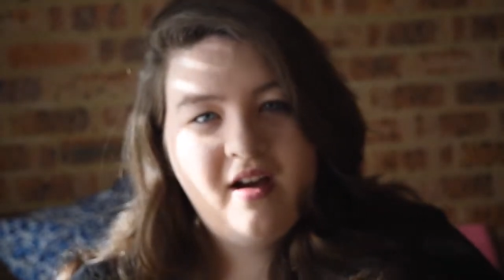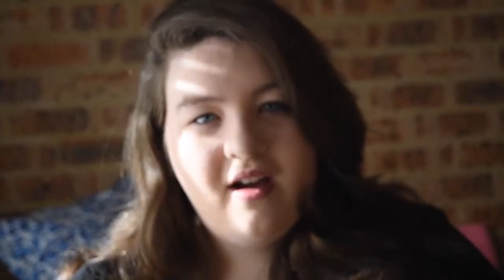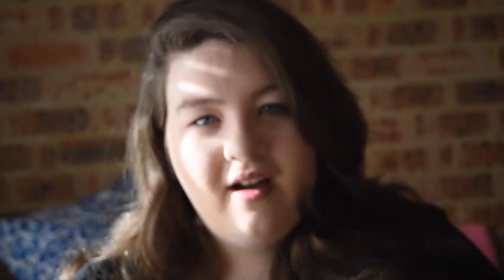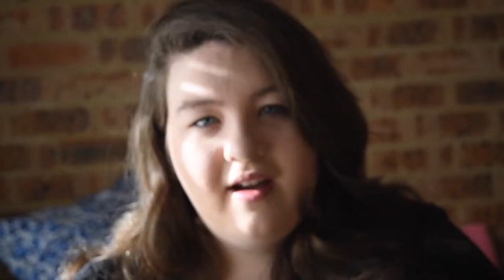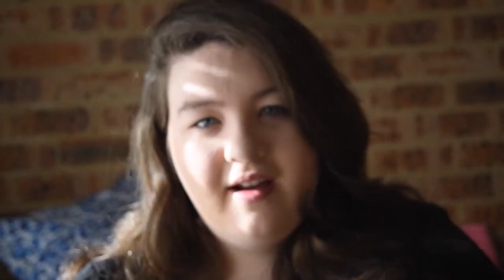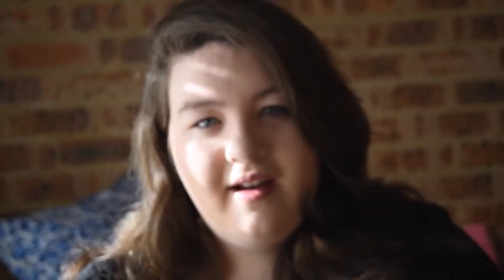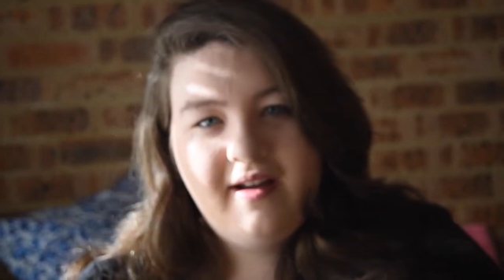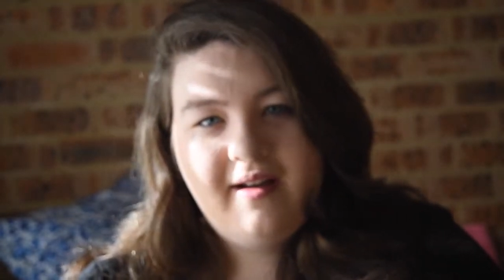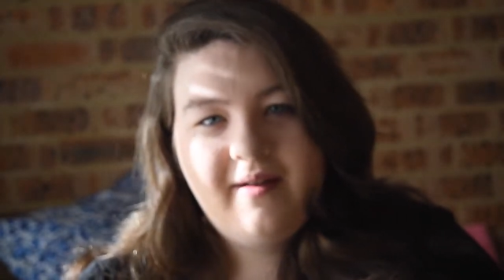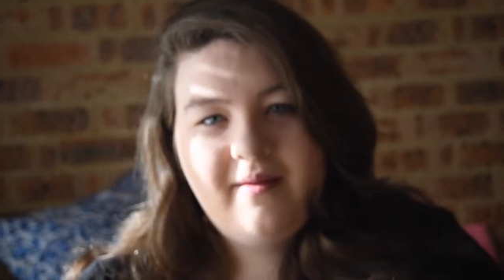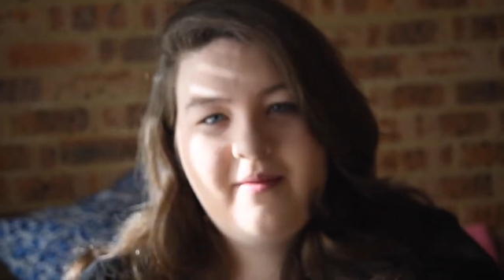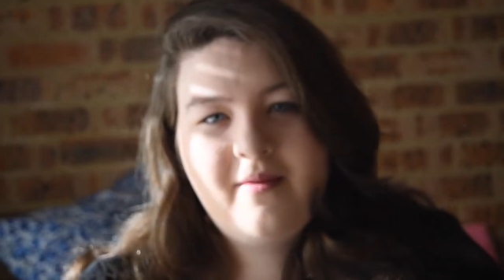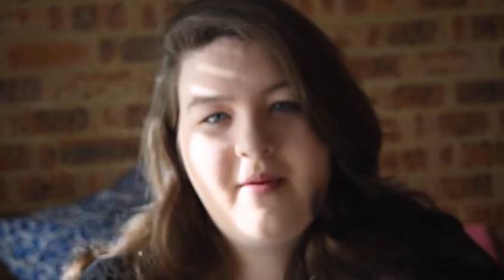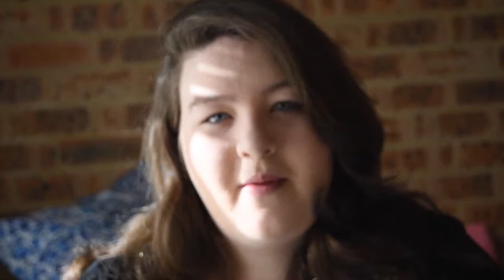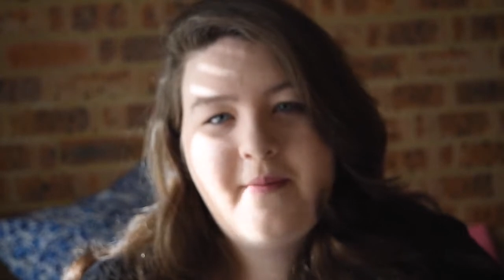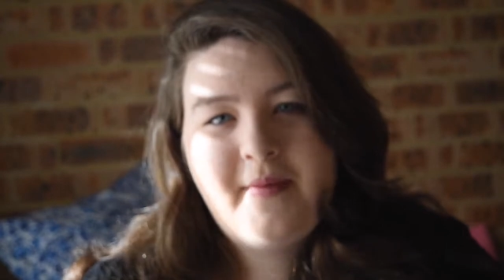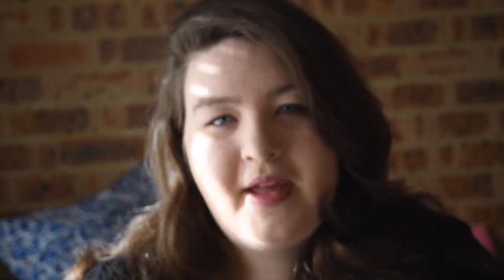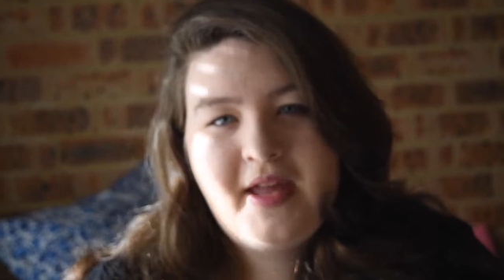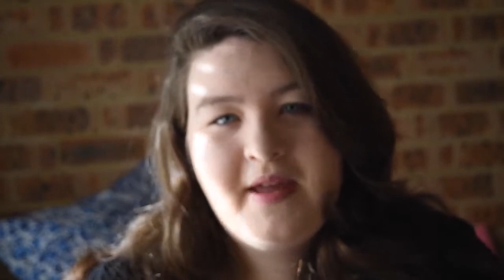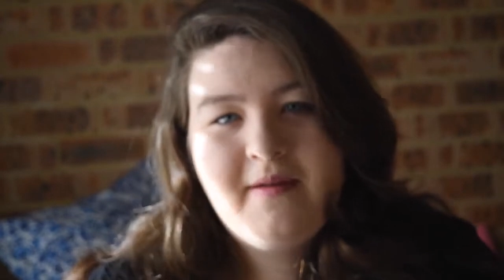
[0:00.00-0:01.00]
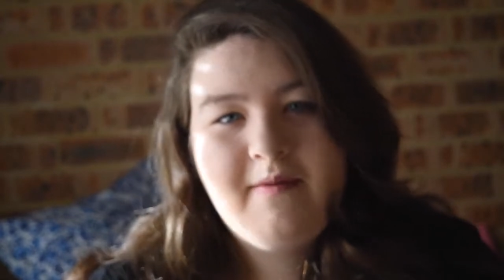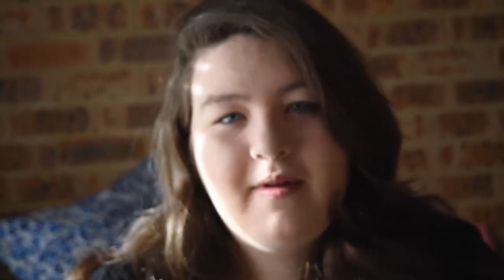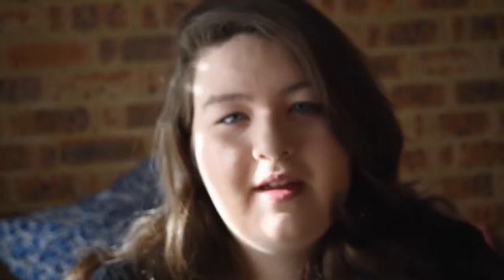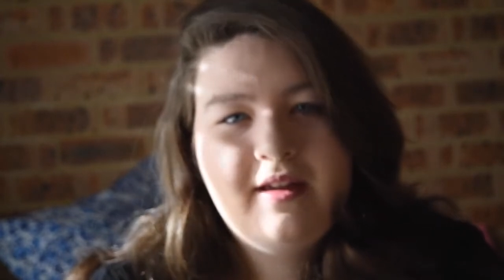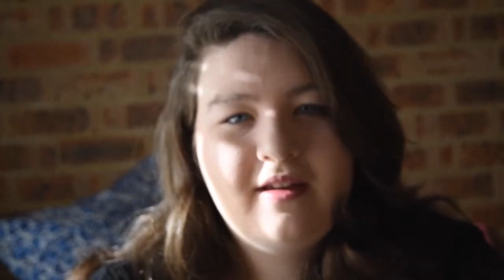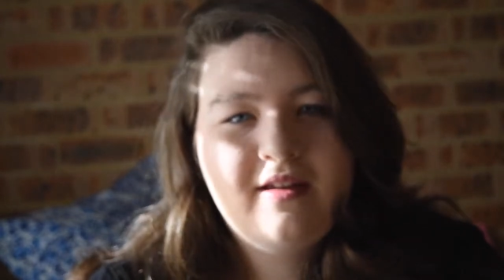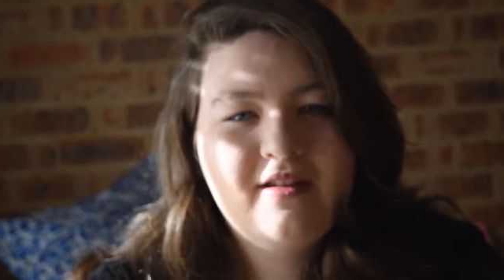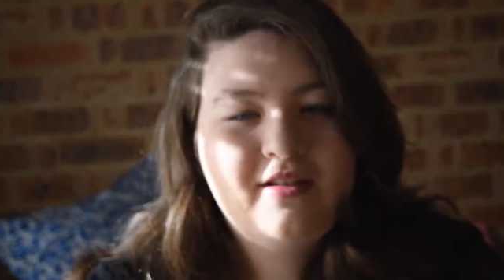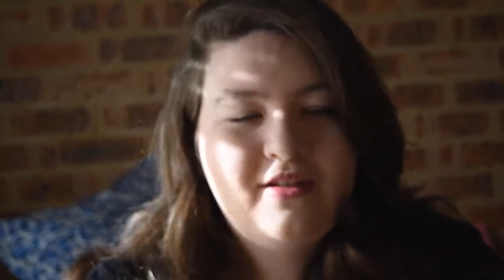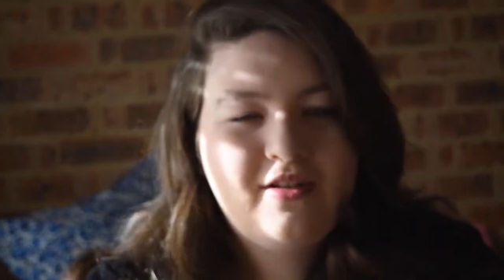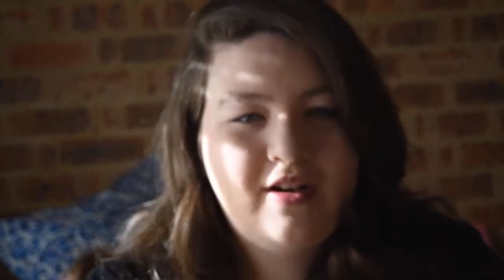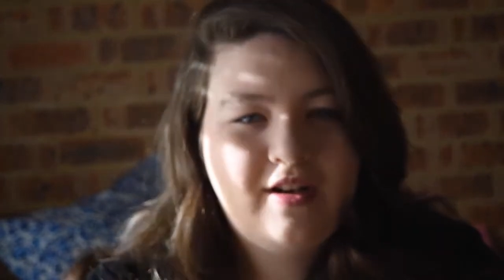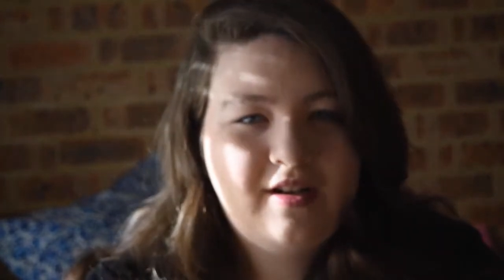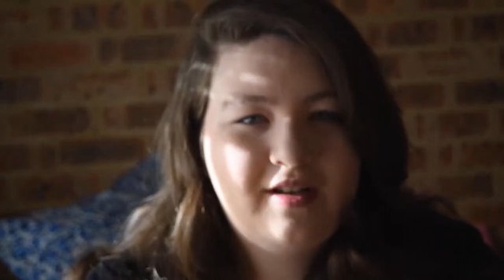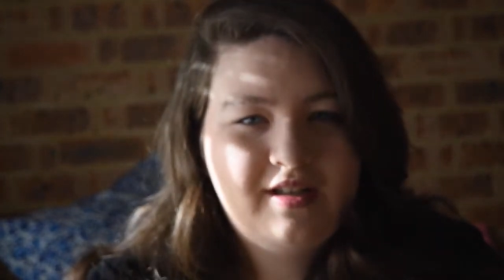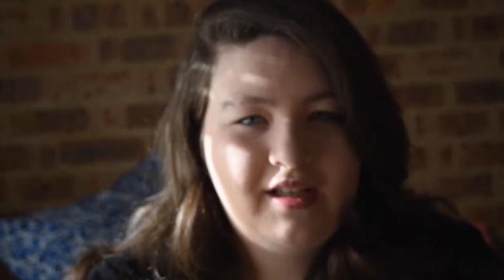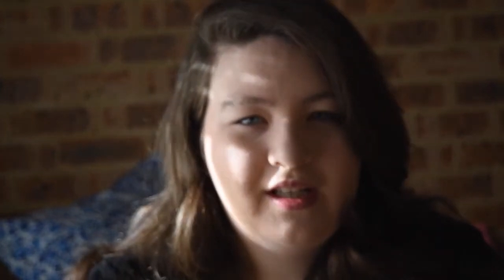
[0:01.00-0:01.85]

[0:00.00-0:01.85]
Me being a student